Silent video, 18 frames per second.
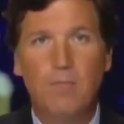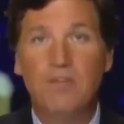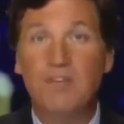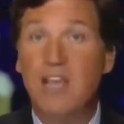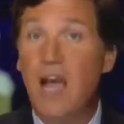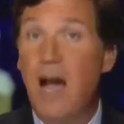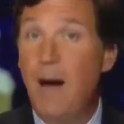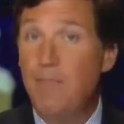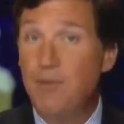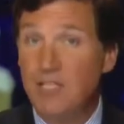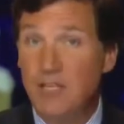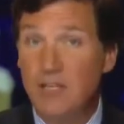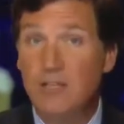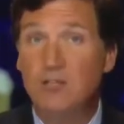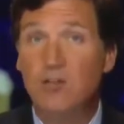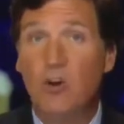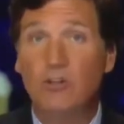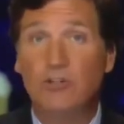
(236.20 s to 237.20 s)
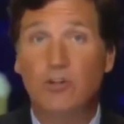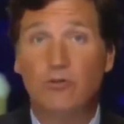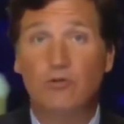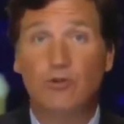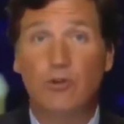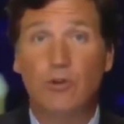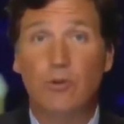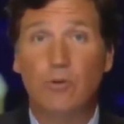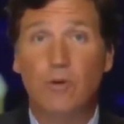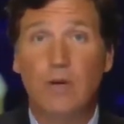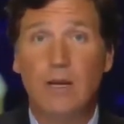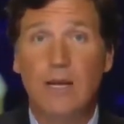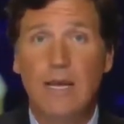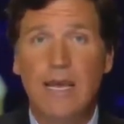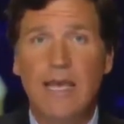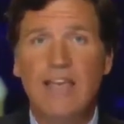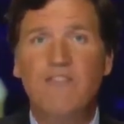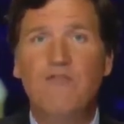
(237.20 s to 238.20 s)
But the opposite is also true.
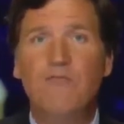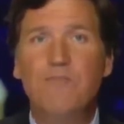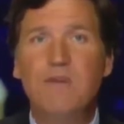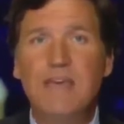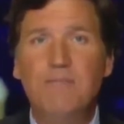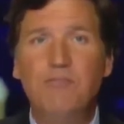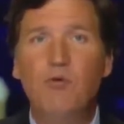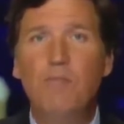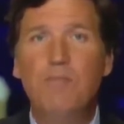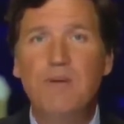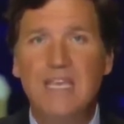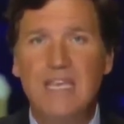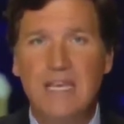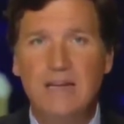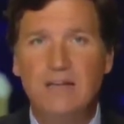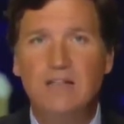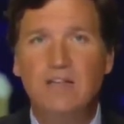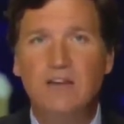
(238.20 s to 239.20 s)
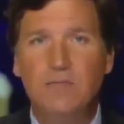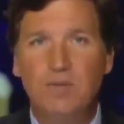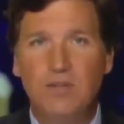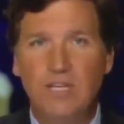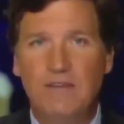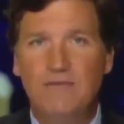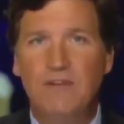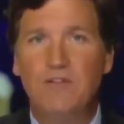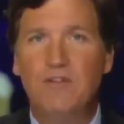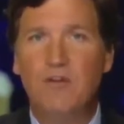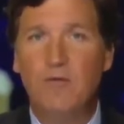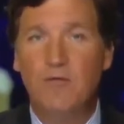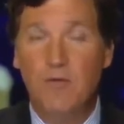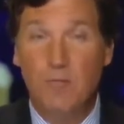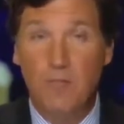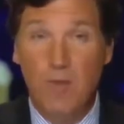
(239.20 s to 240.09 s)
If people begin to believe that their